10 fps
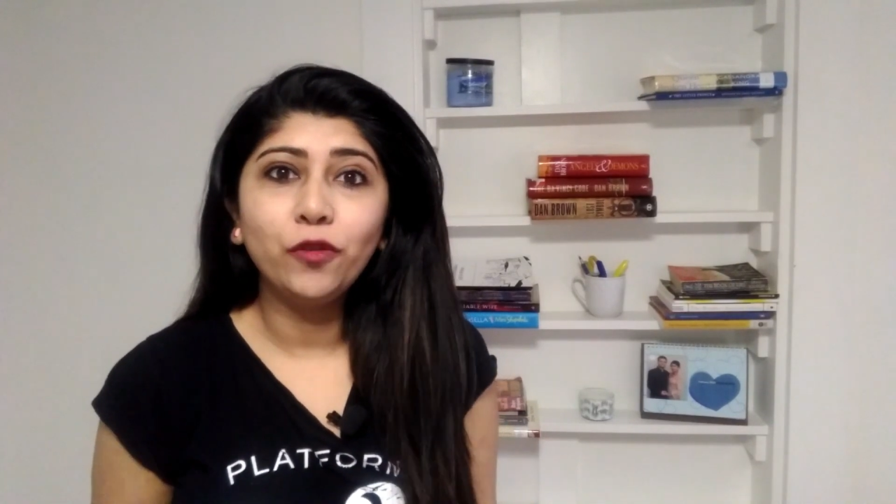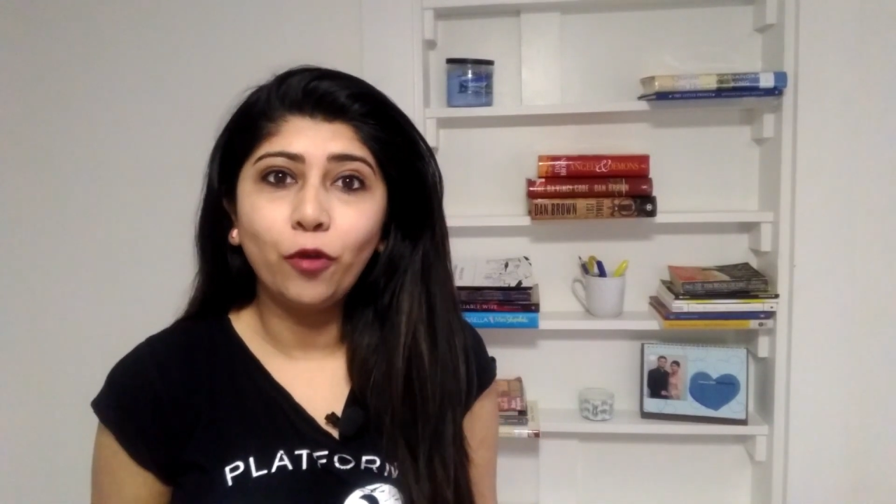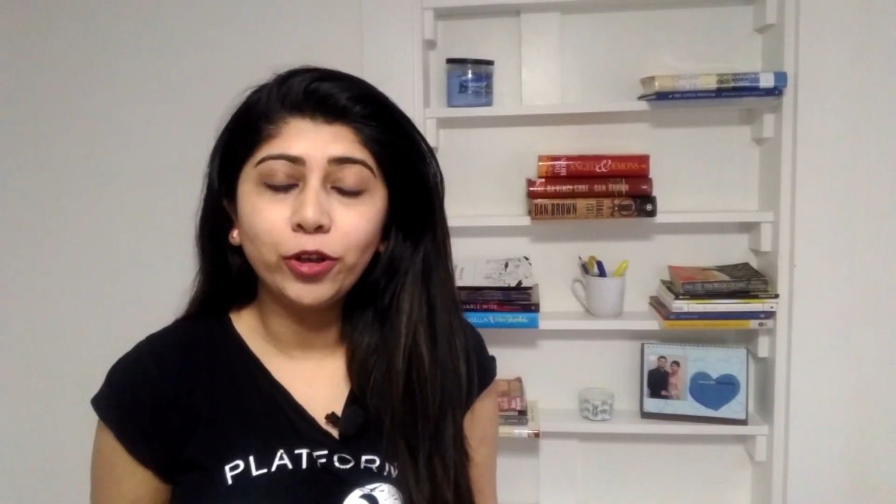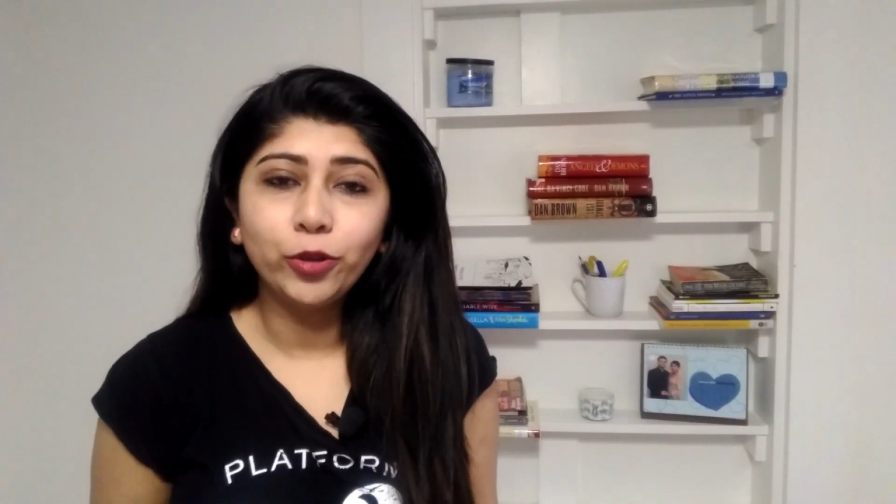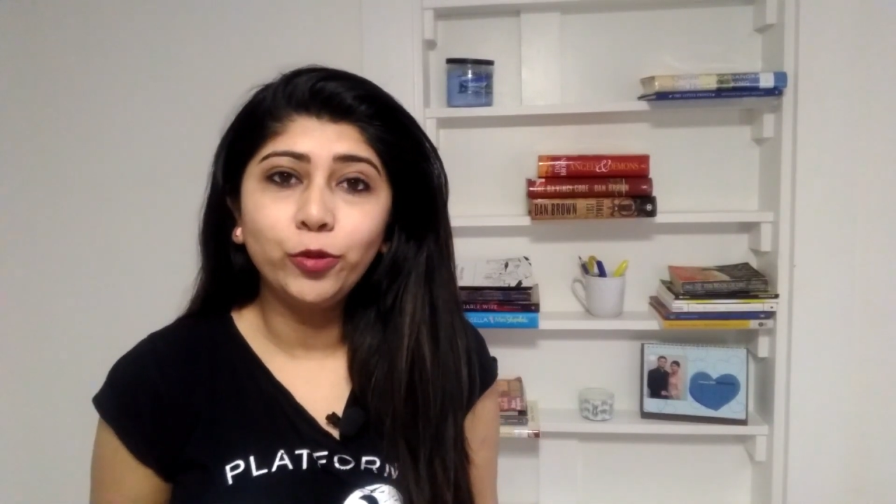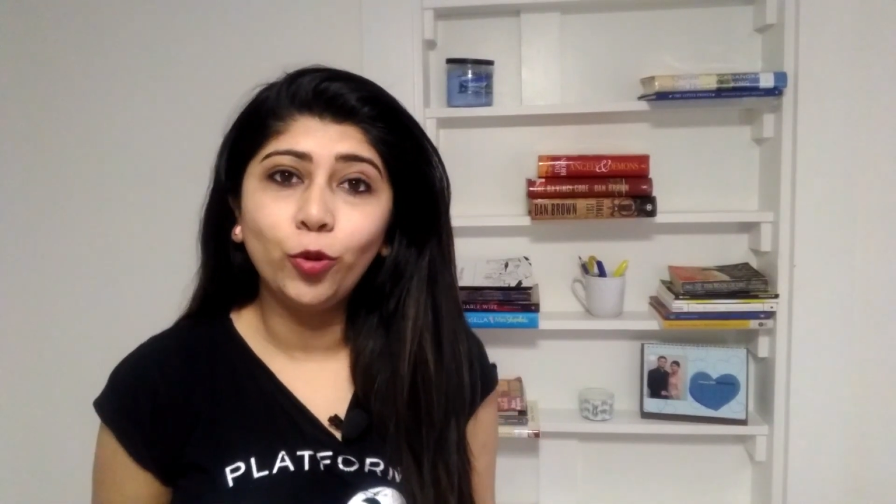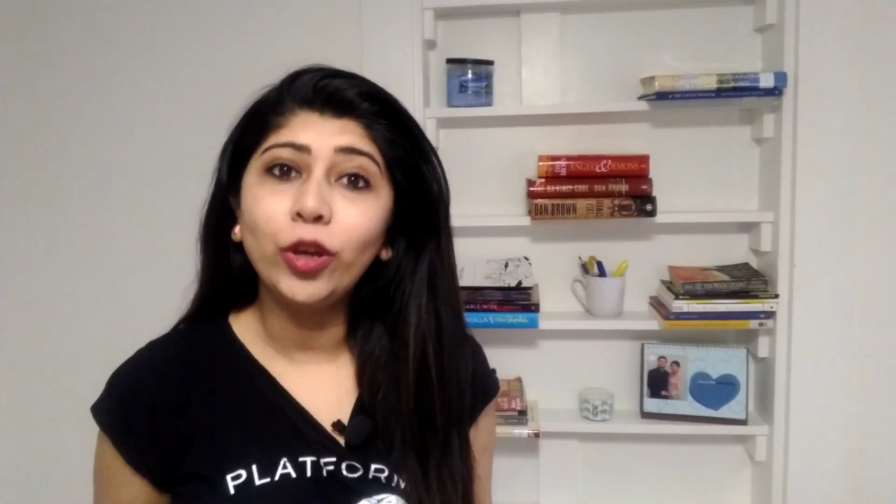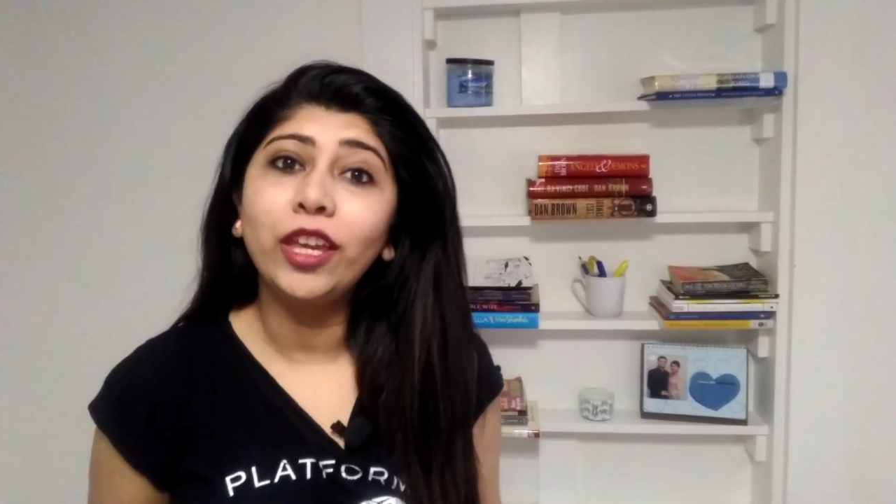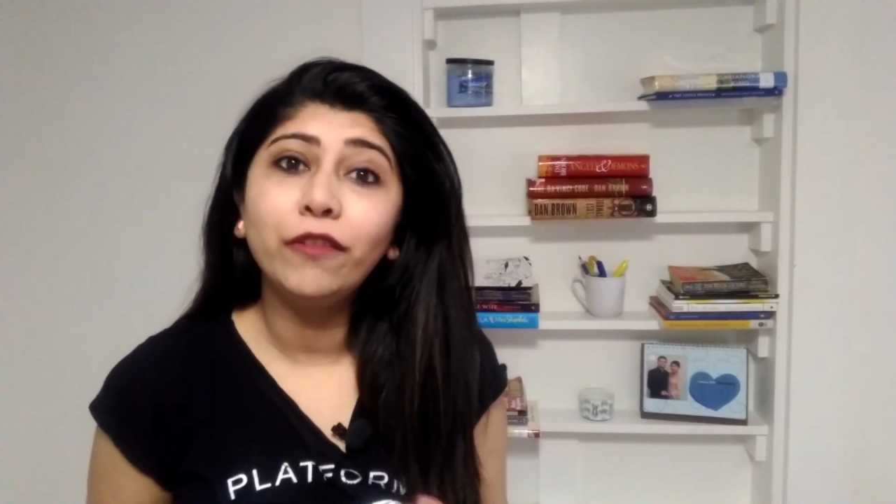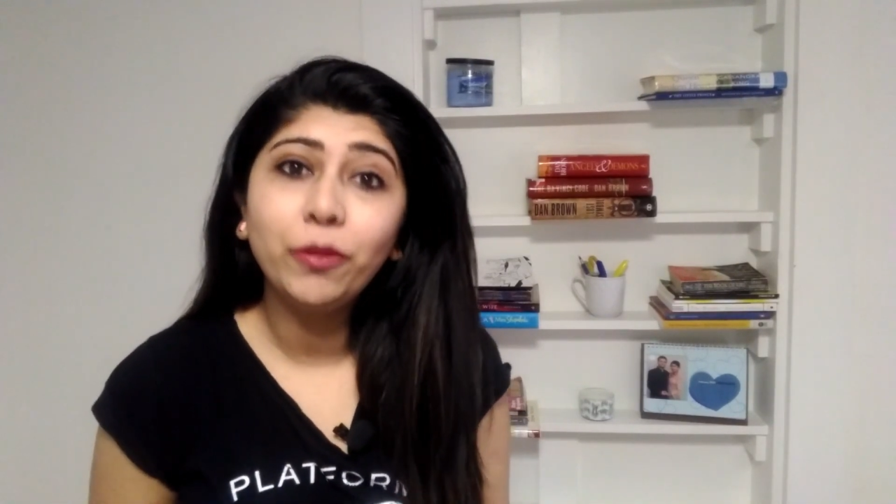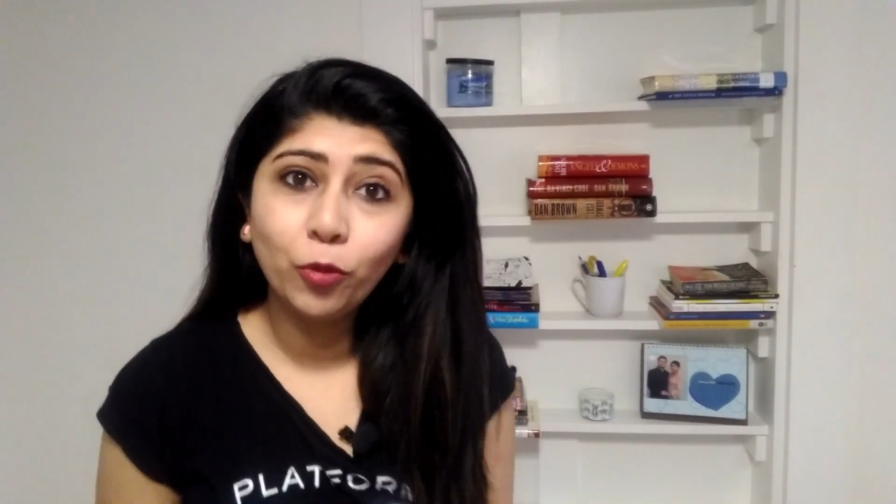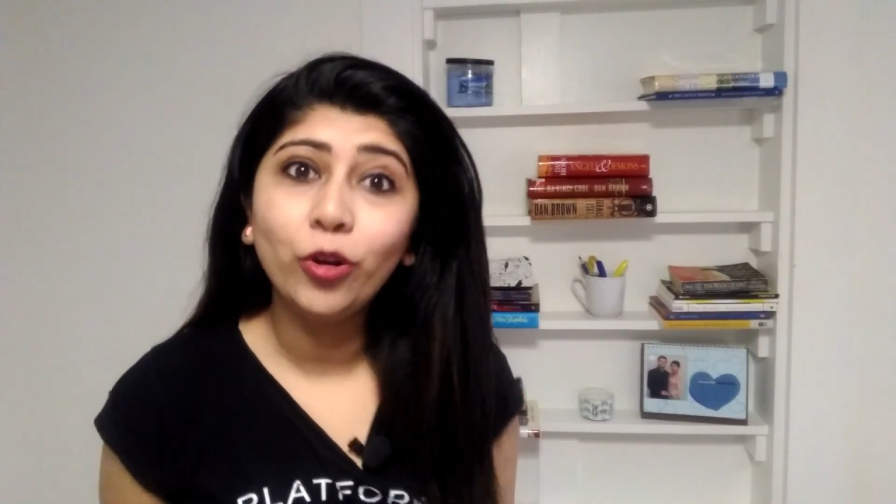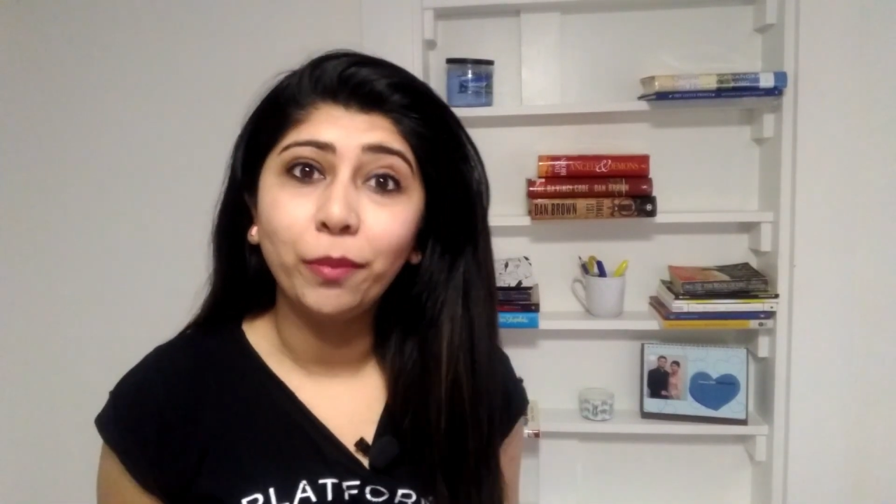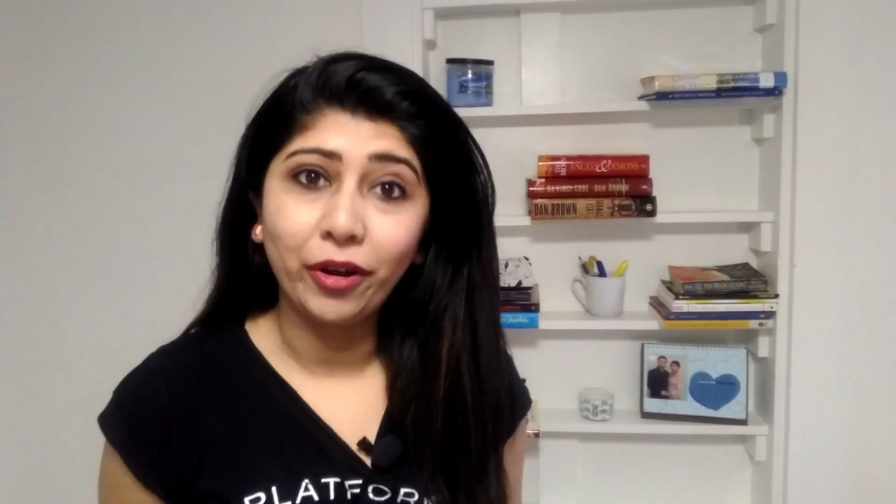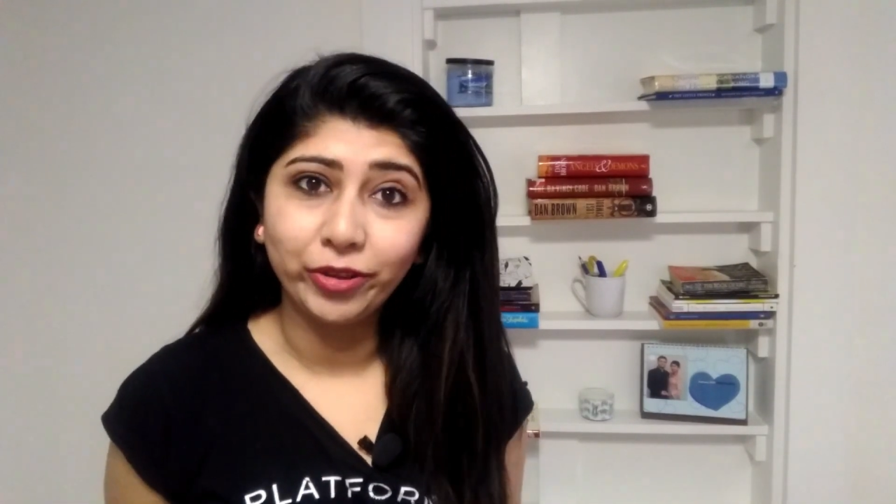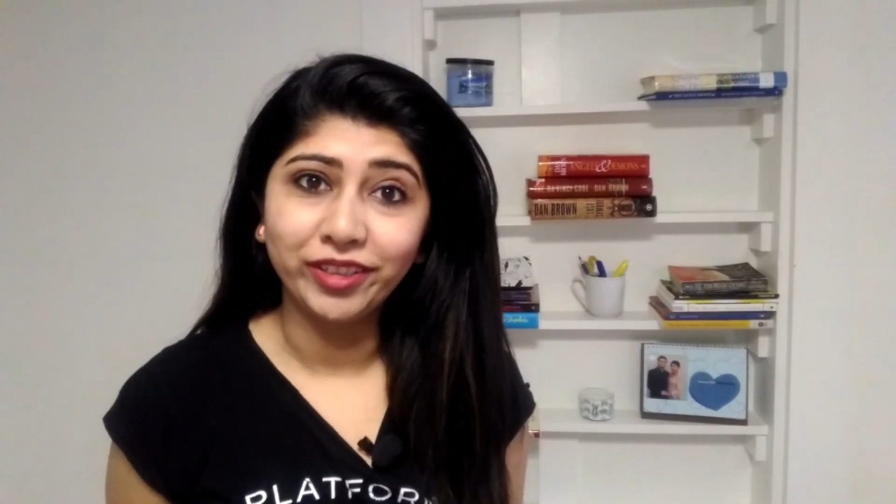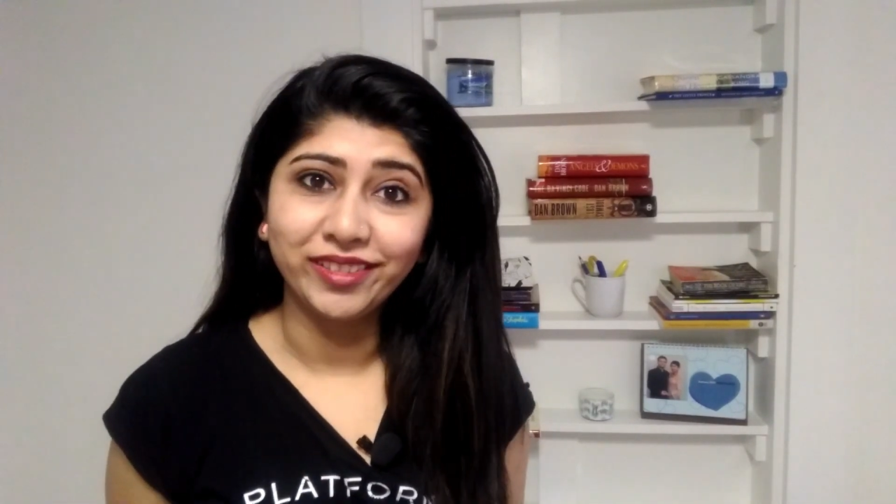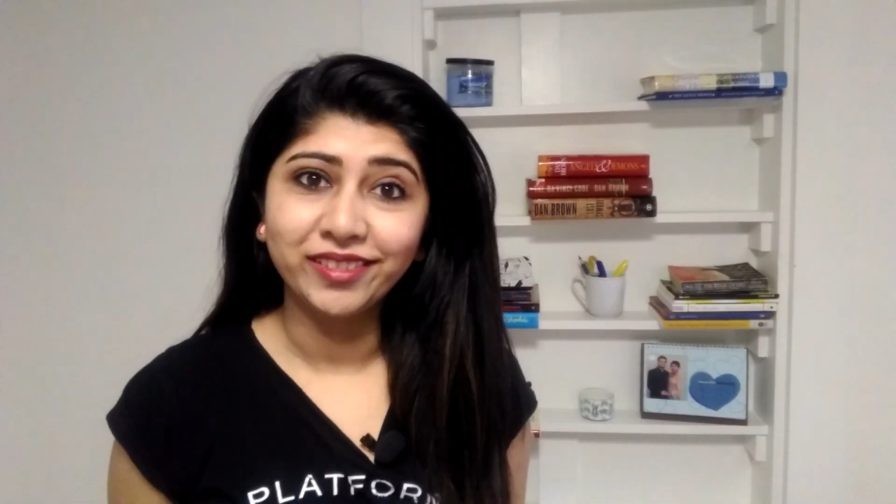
want to know even more about her.